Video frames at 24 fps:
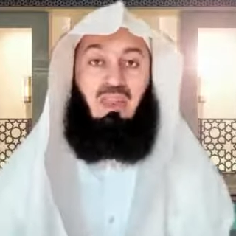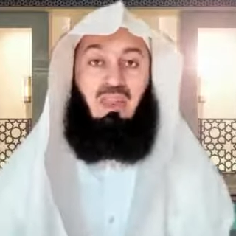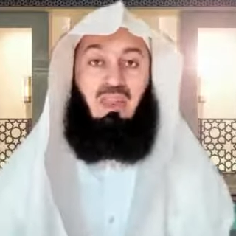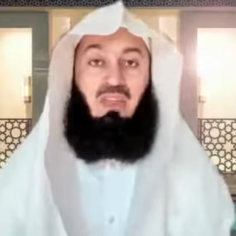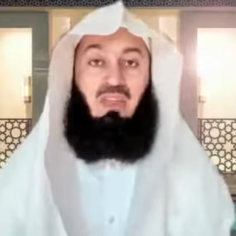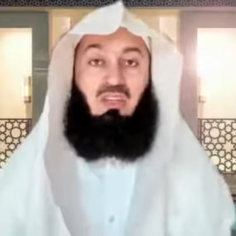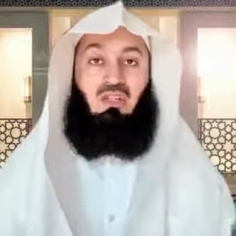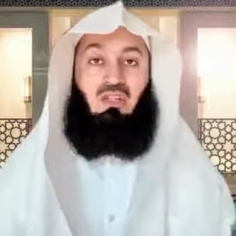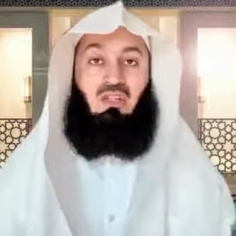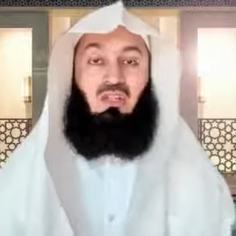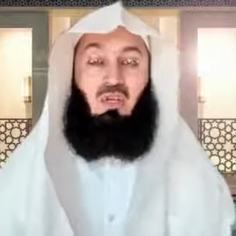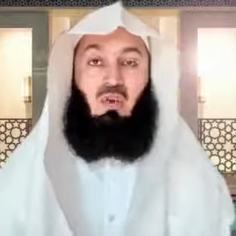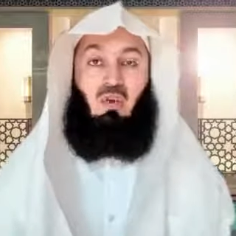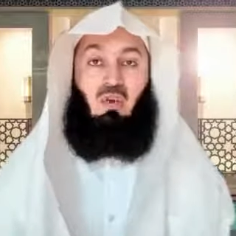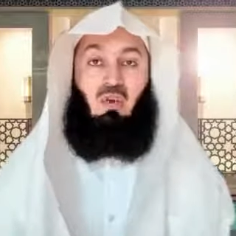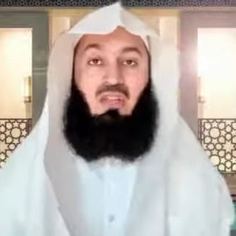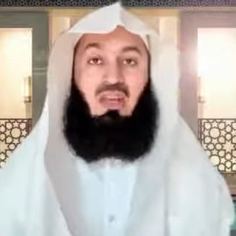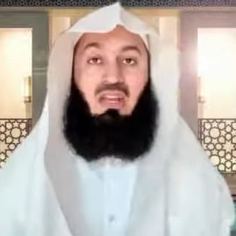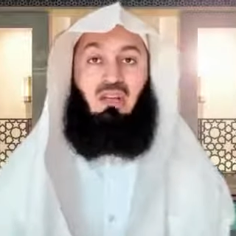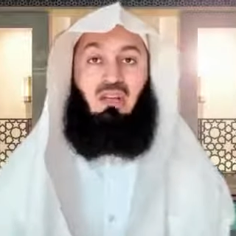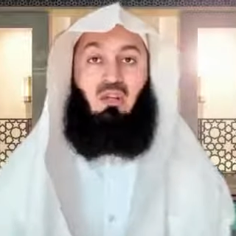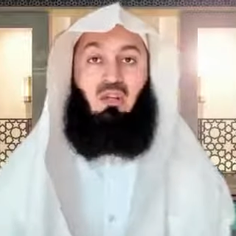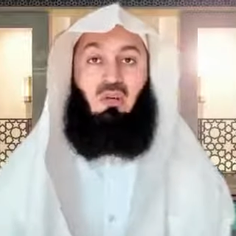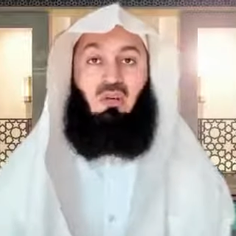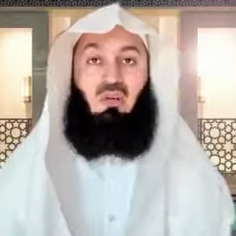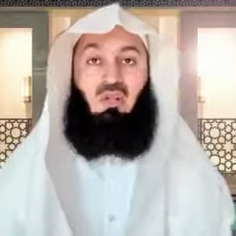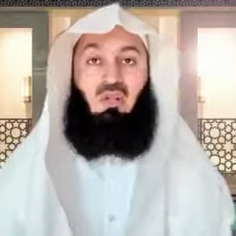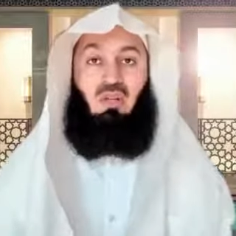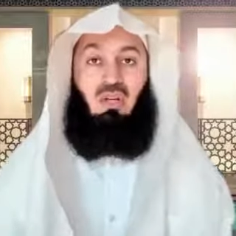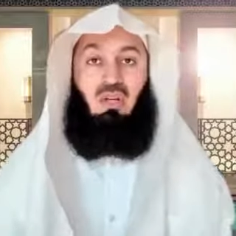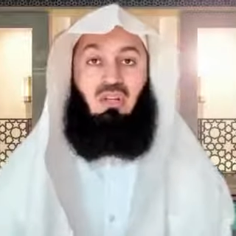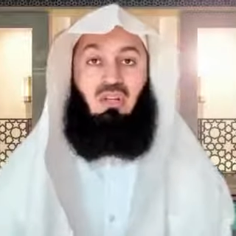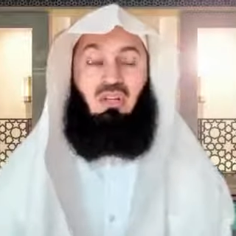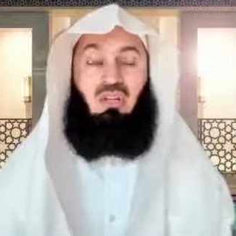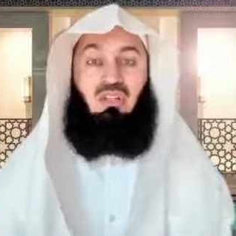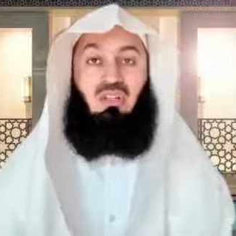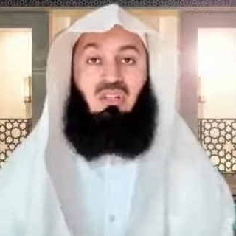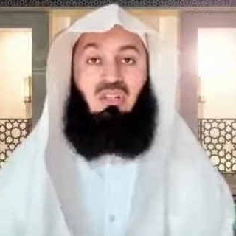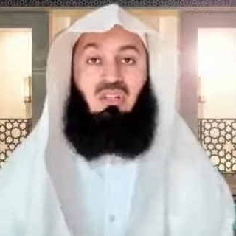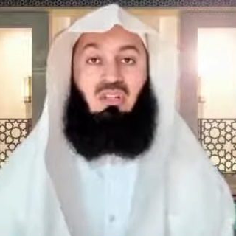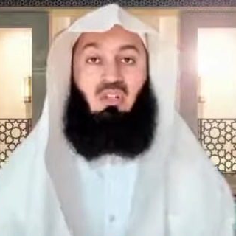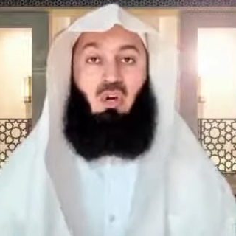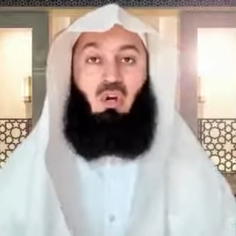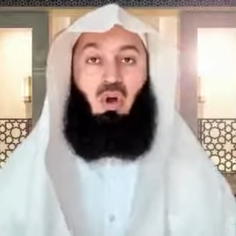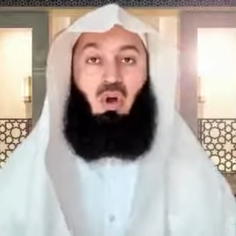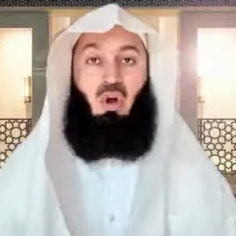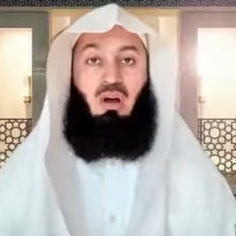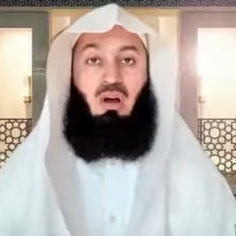so that your children,
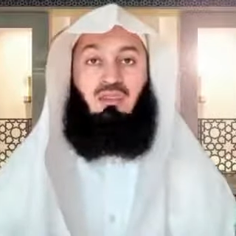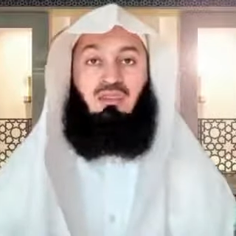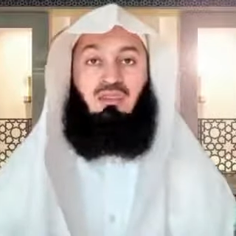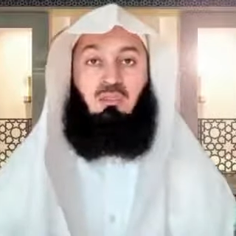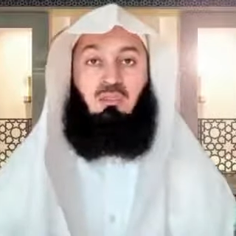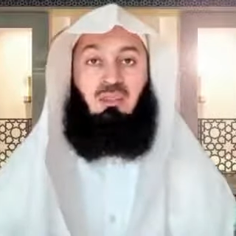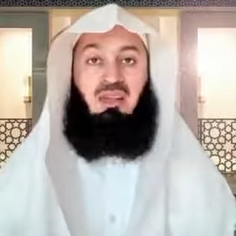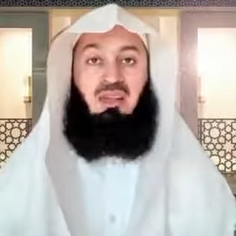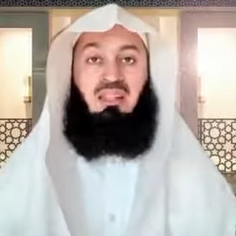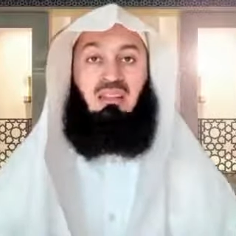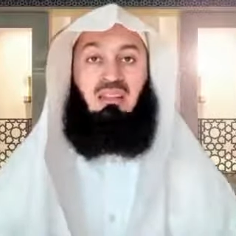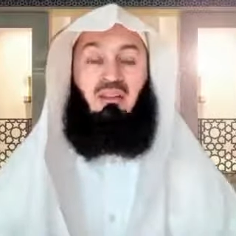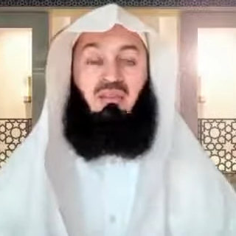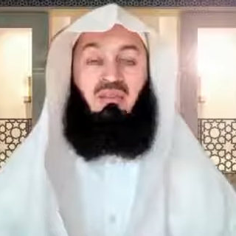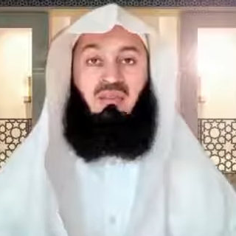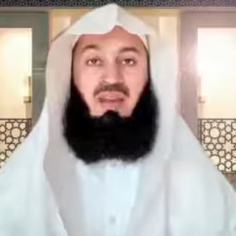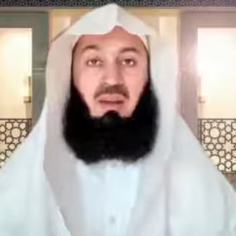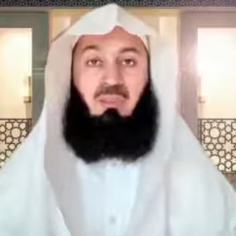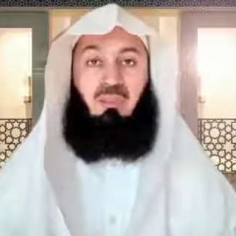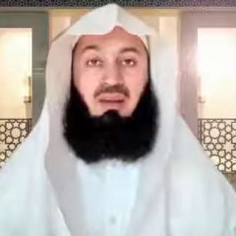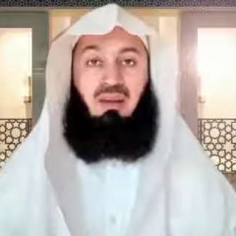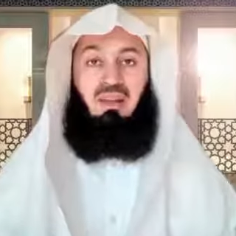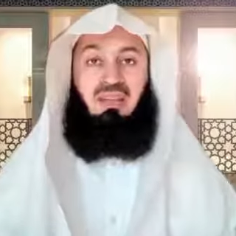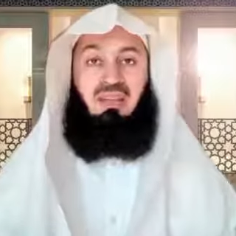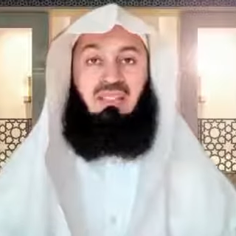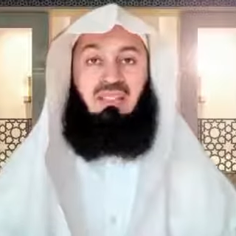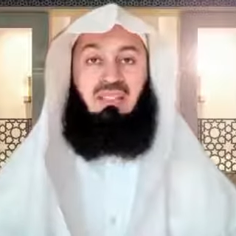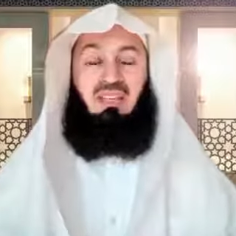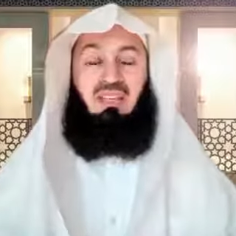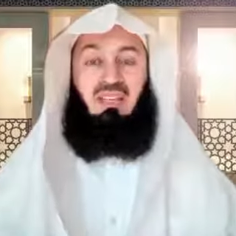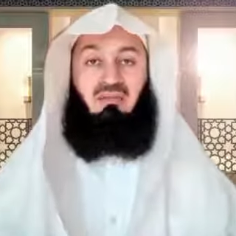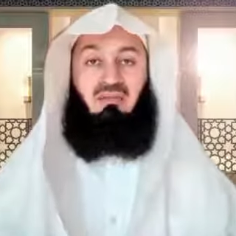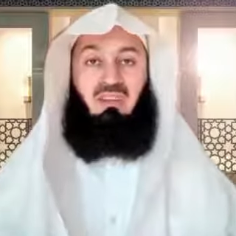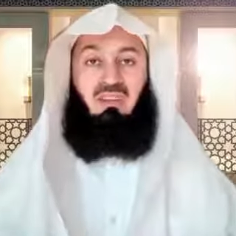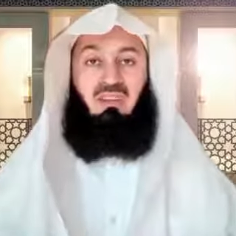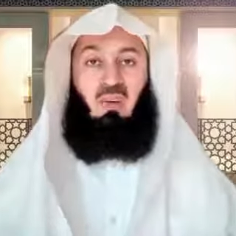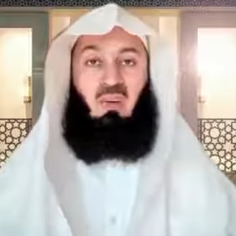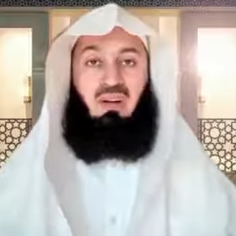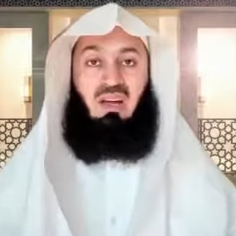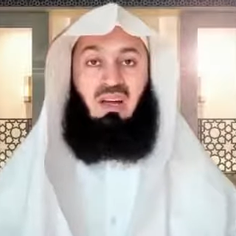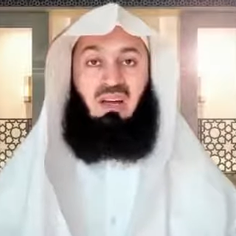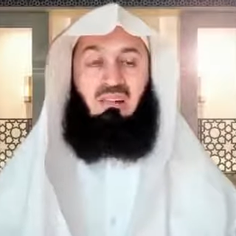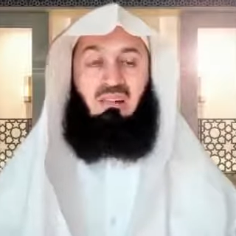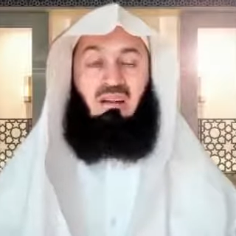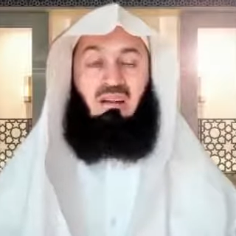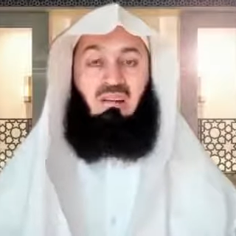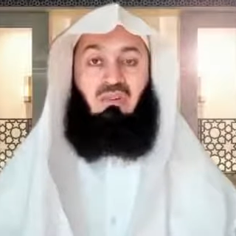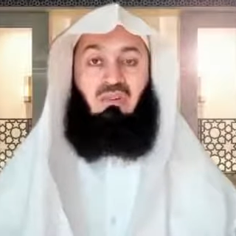your offspring, the families and everyone
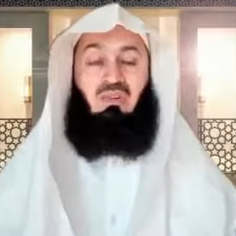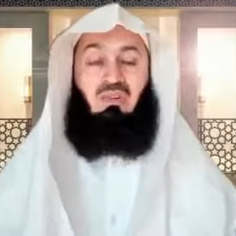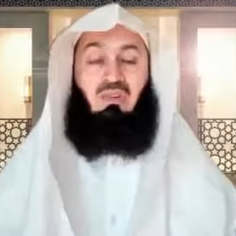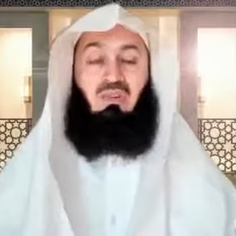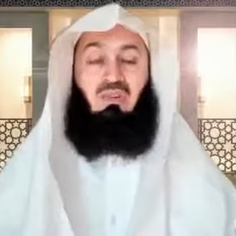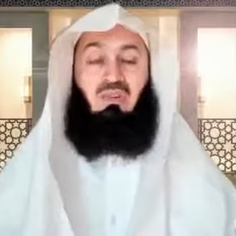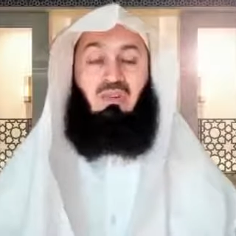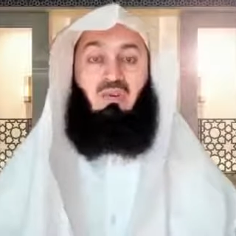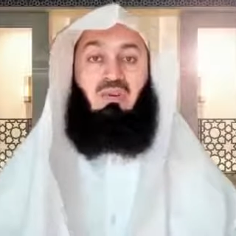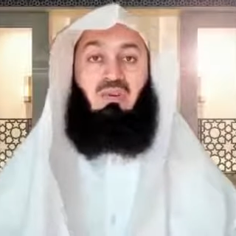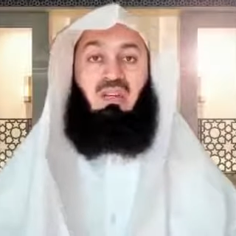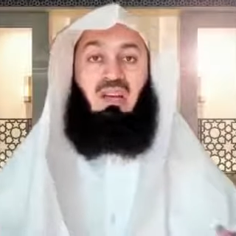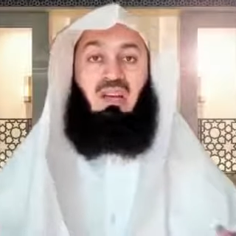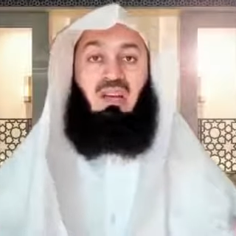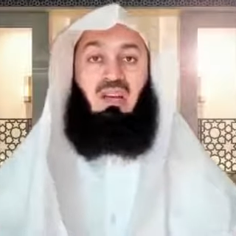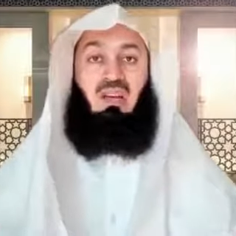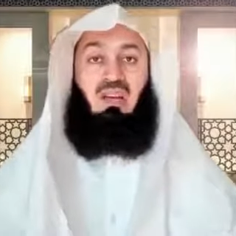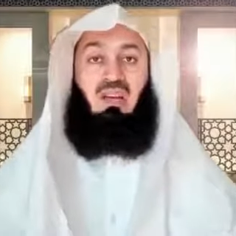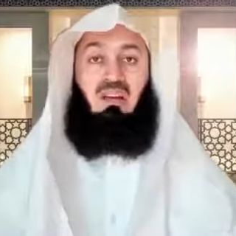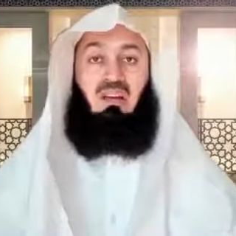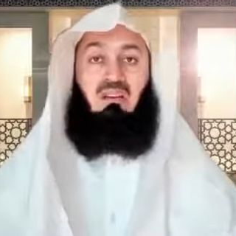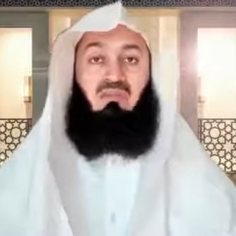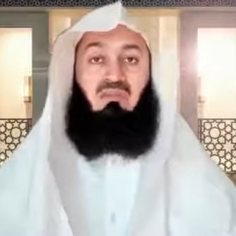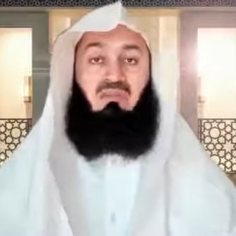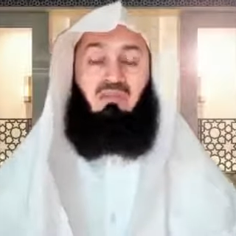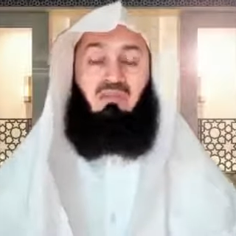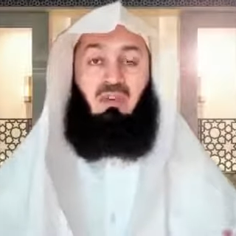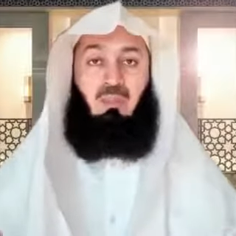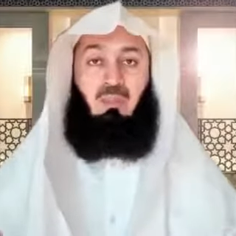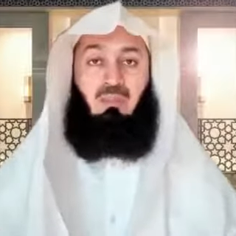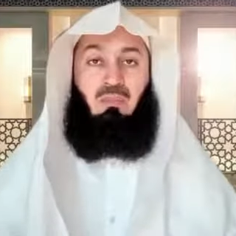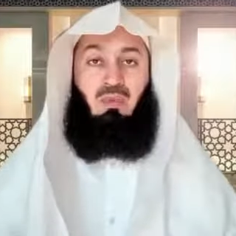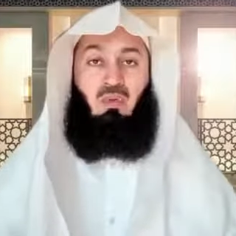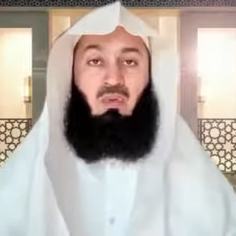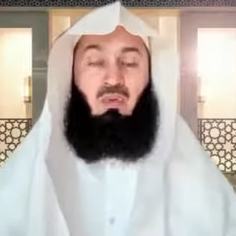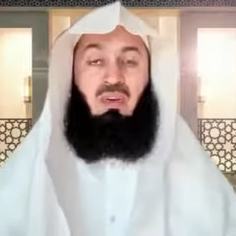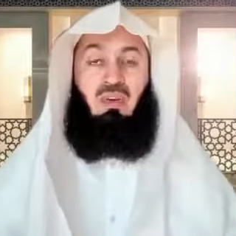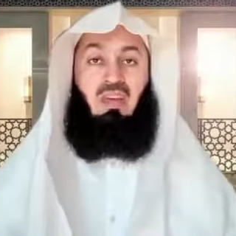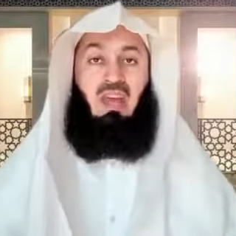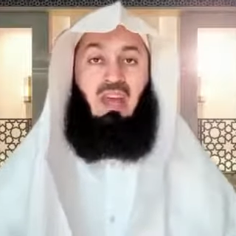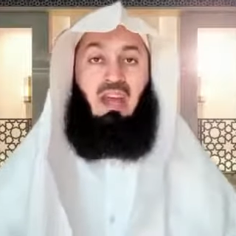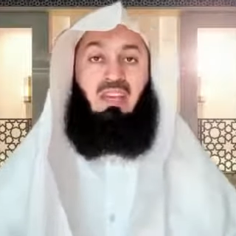around you can learn from you,